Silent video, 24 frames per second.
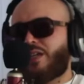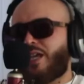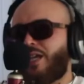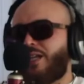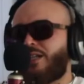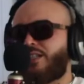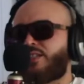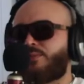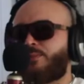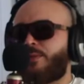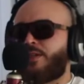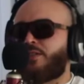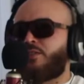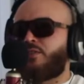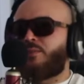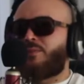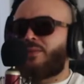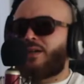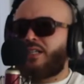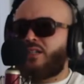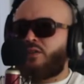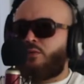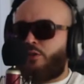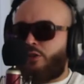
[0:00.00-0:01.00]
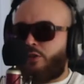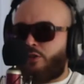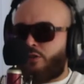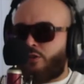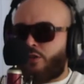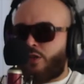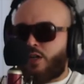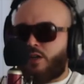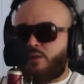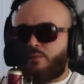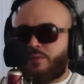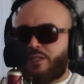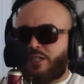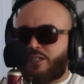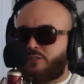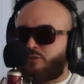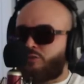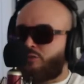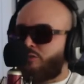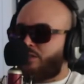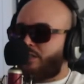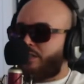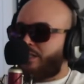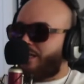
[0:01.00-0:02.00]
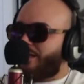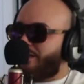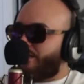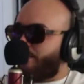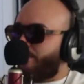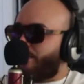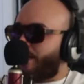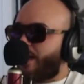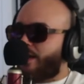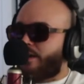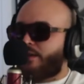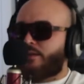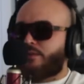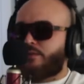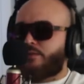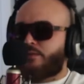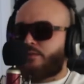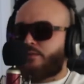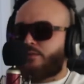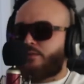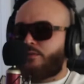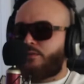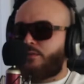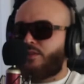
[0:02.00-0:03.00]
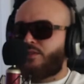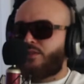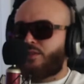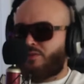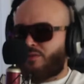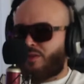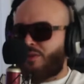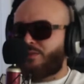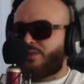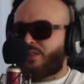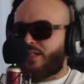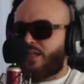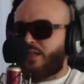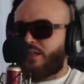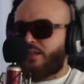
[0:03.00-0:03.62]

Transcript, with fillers: okay to spend your money when you're young because you can get it back. You see what I'm